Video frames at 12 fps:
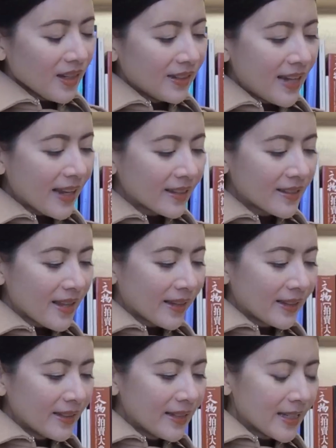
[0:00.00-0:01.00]
Next
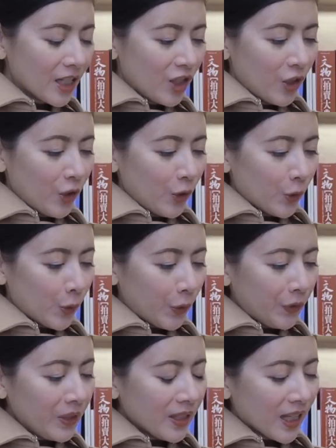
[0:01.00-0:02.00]
second,
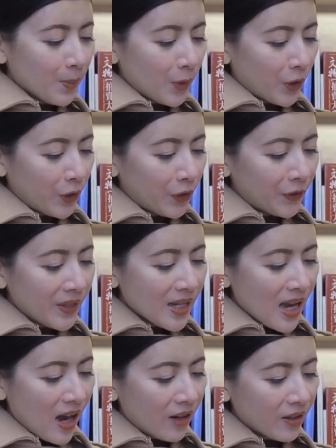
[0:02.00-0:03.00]
Quirrell came
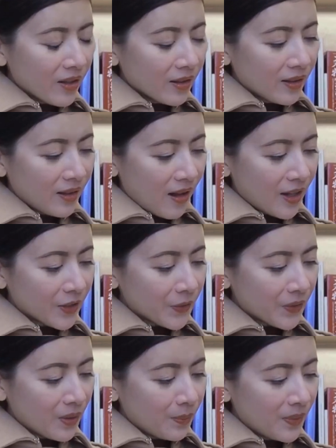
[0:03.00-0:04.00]
hurrying out of the
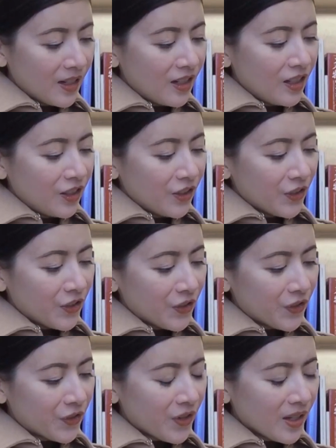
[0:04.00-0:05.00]
classroom,
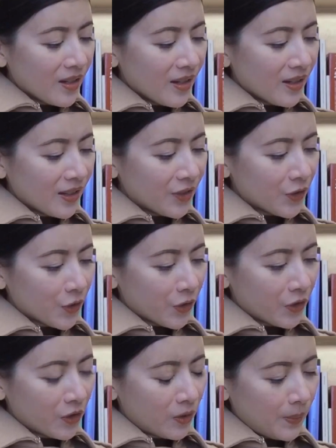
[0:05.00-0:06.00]
straightening his
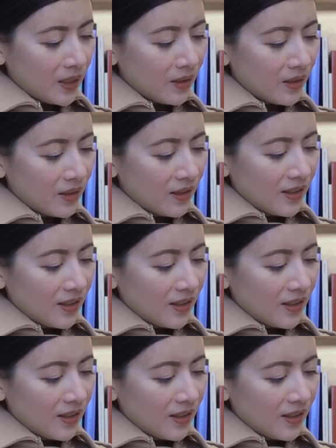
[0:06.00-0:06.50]
turban.